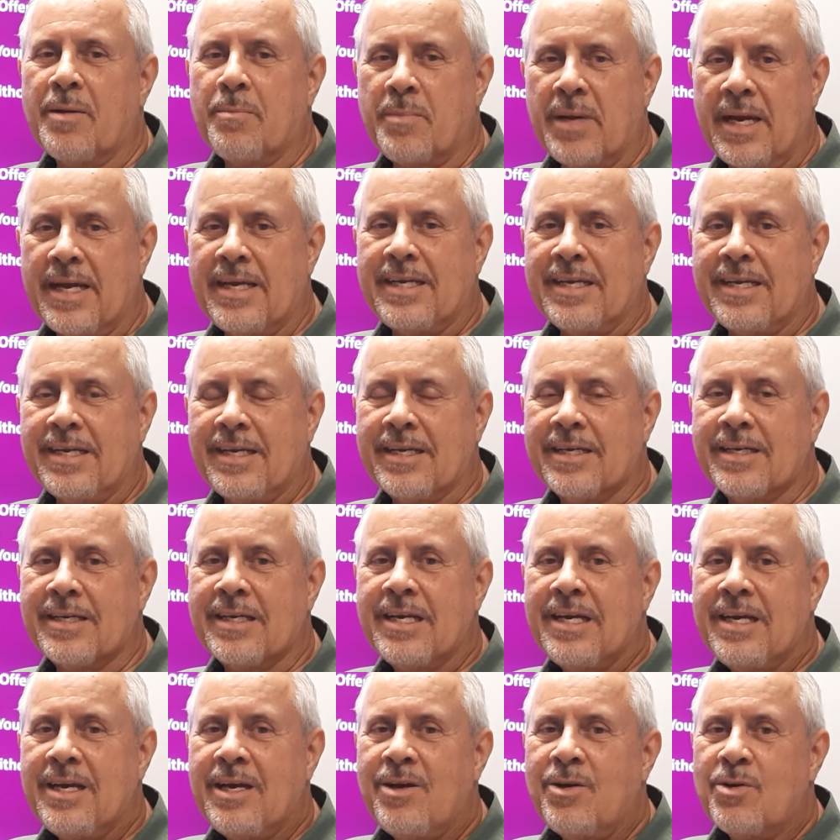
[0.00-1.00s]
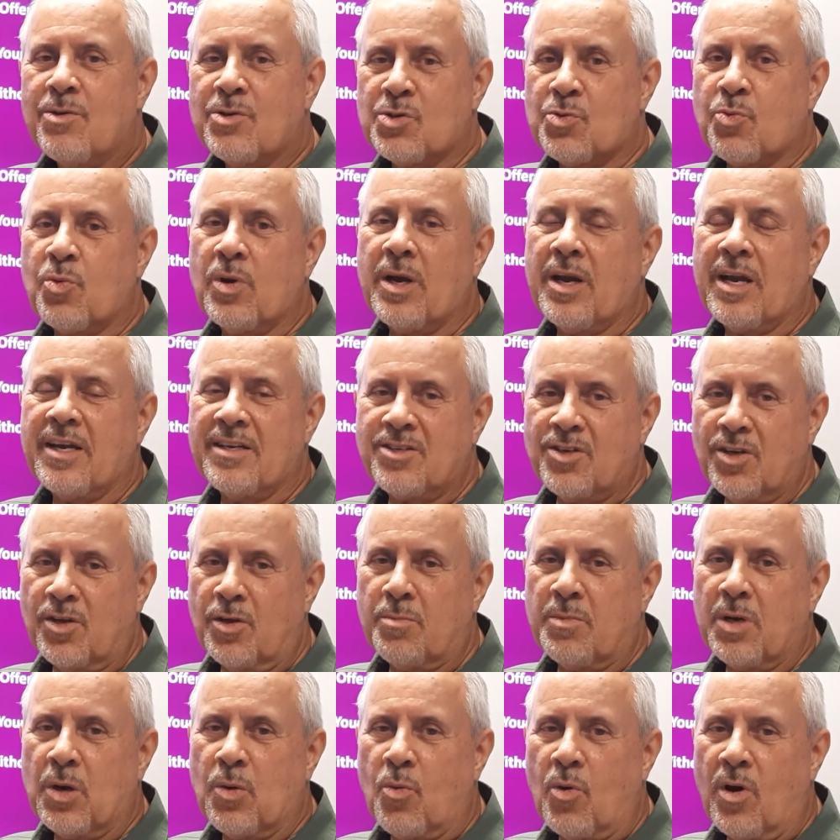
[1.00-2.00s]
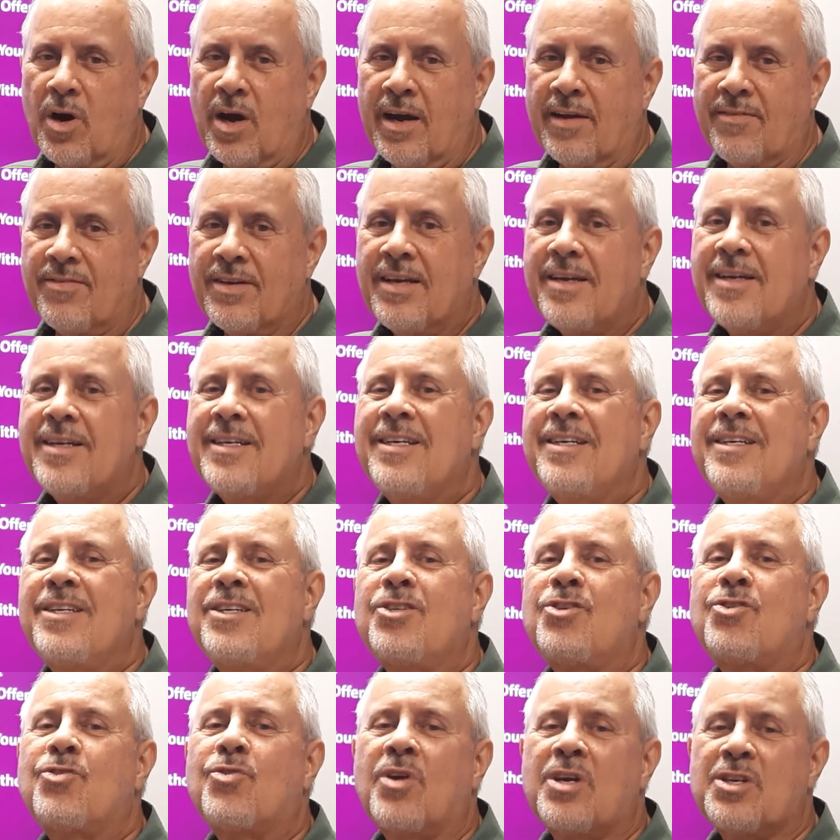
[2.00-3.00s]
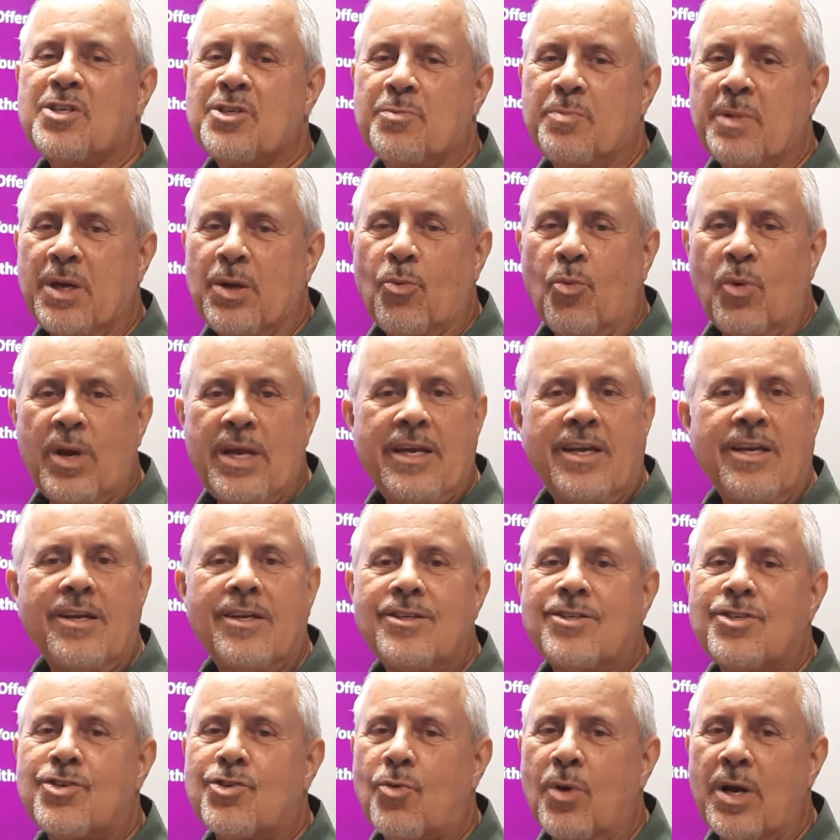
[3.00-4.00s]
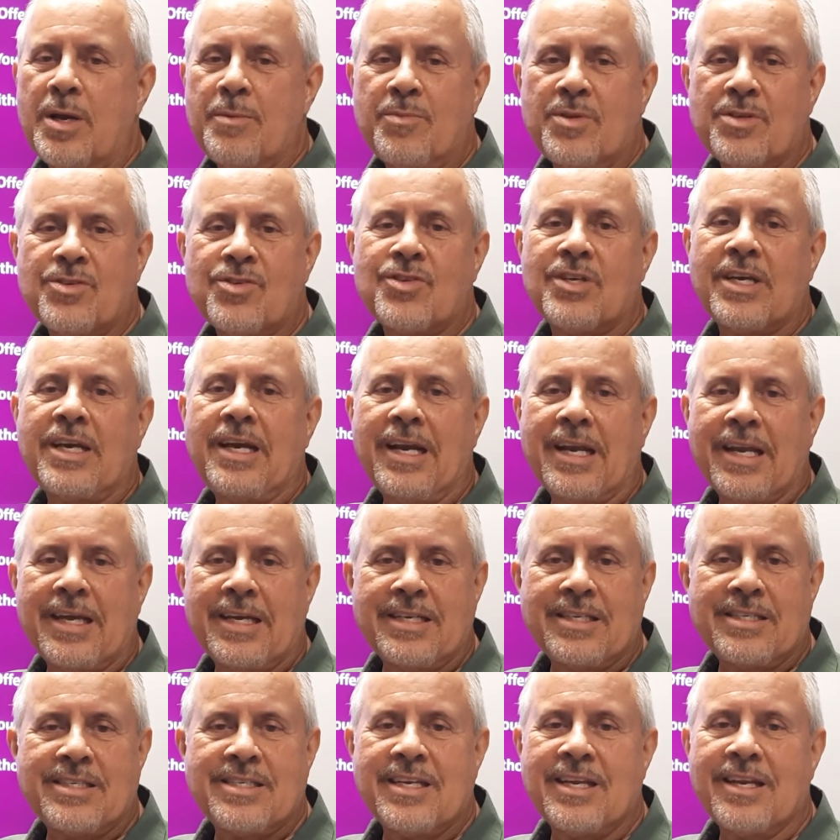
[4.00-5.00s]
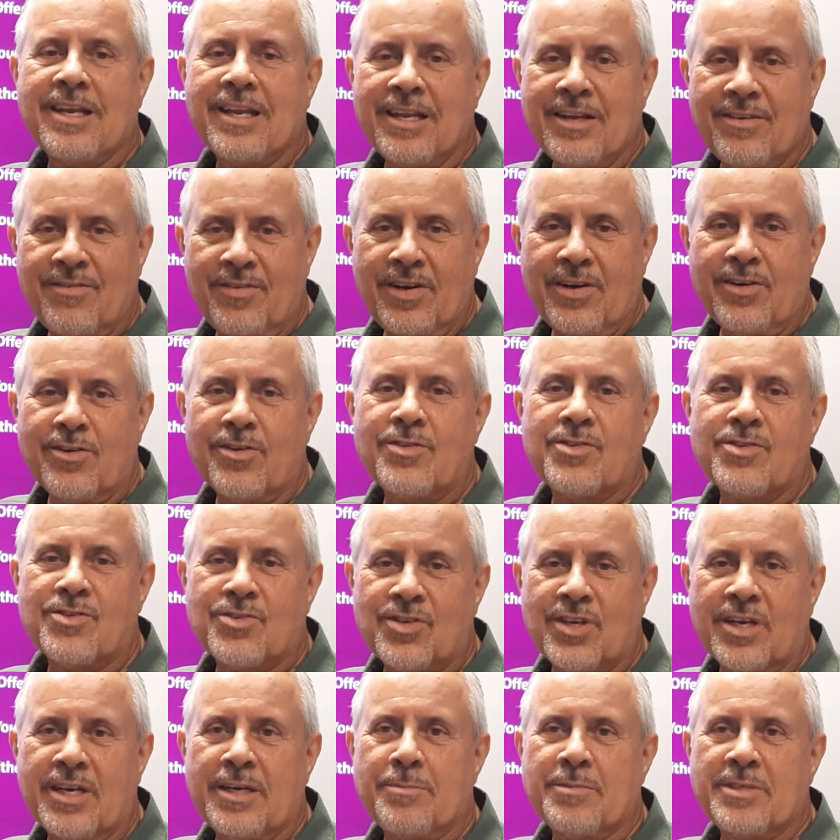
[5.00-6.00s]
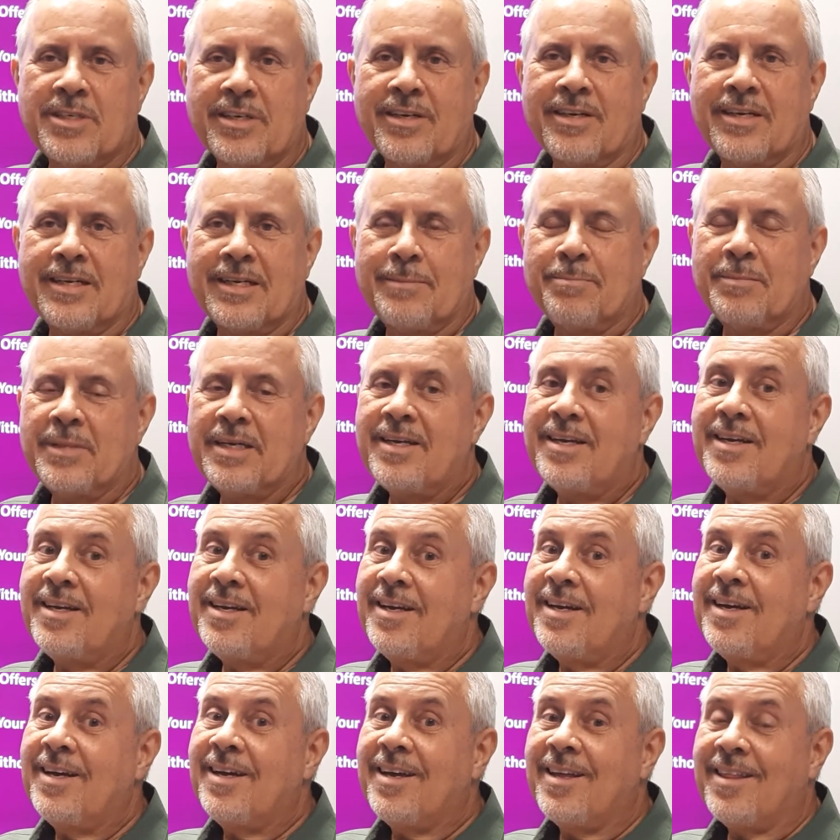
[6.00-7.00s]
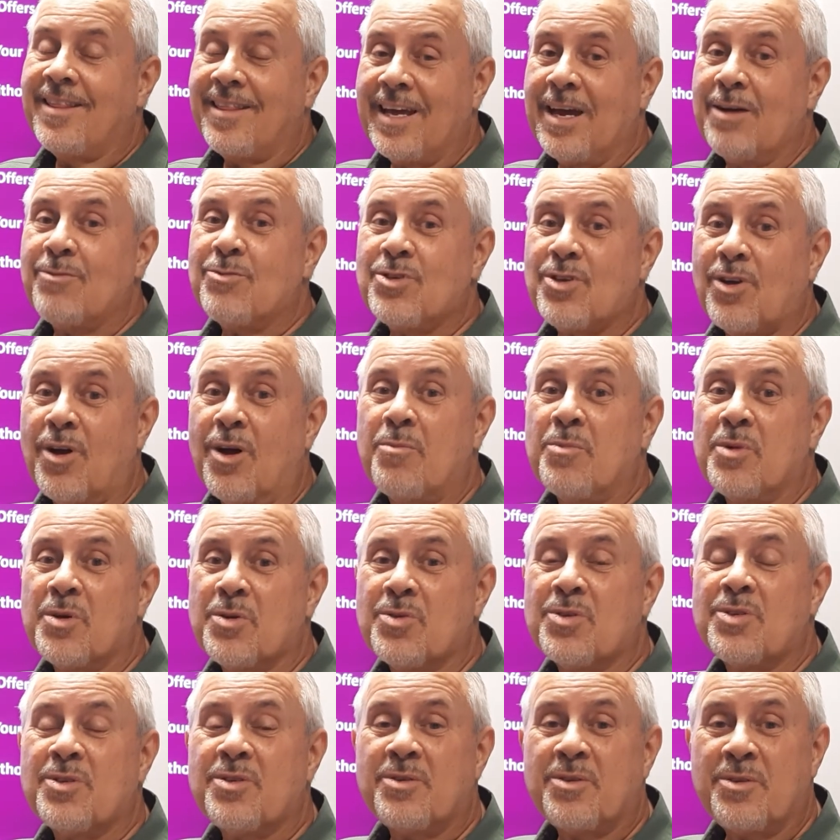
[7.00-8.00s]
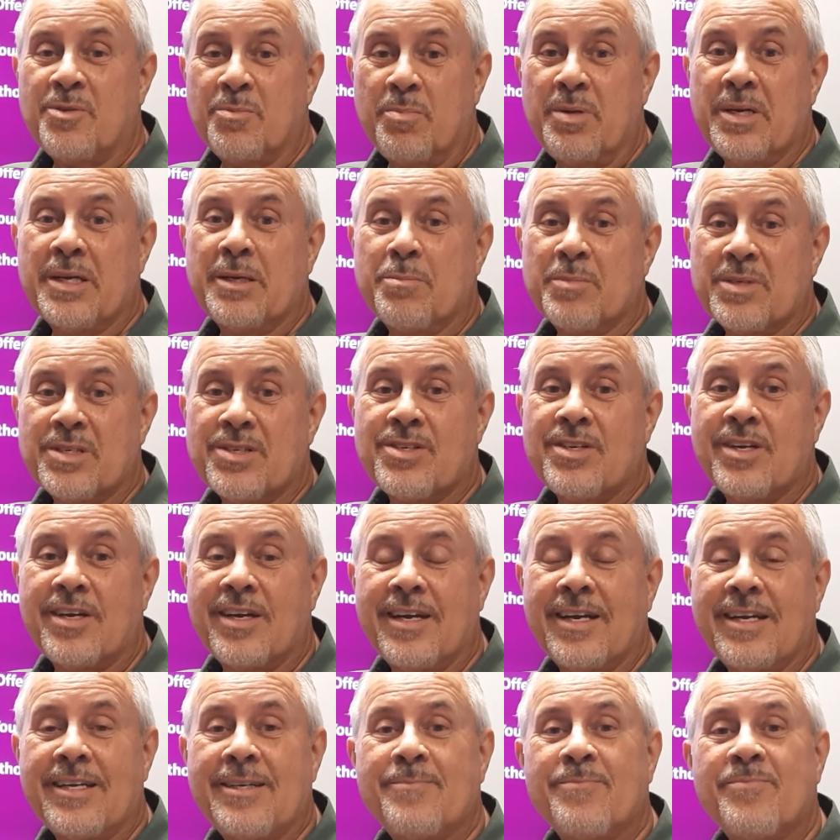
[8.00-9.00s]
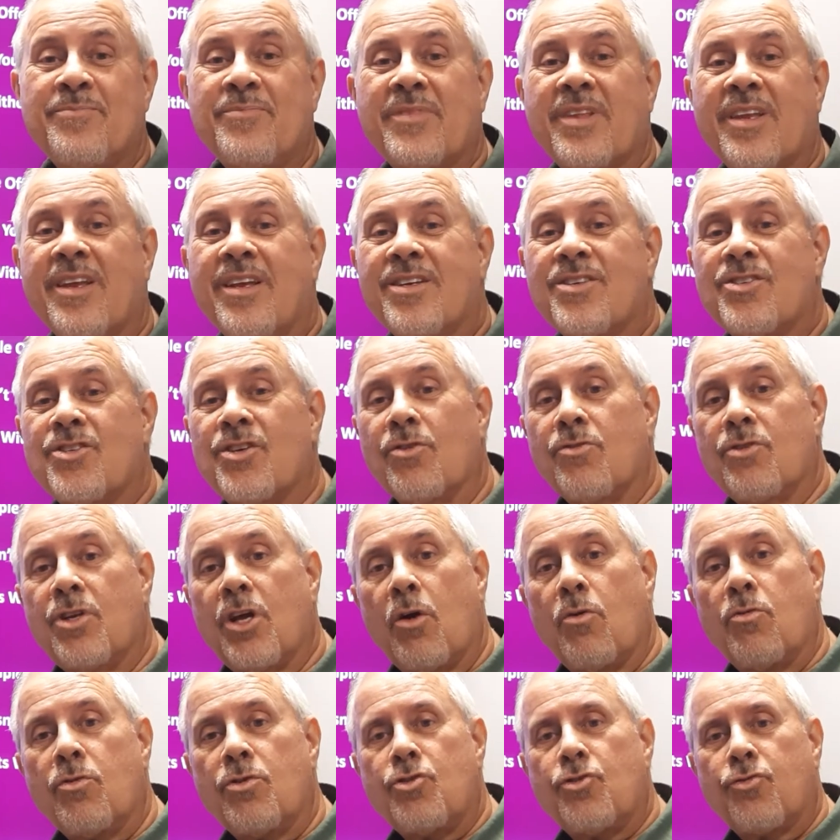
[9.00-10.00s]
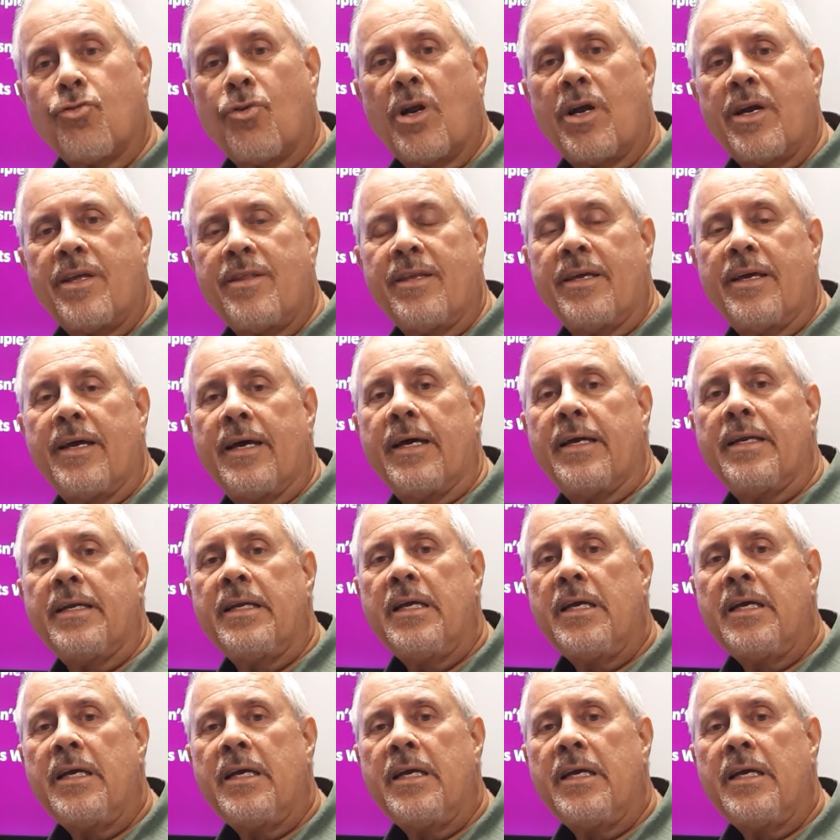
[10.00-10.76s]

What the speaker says: making it was when I told my wife, trust me, we can scrape the ceilings and live here at the same time. That was almost a big mistake. So don't try that.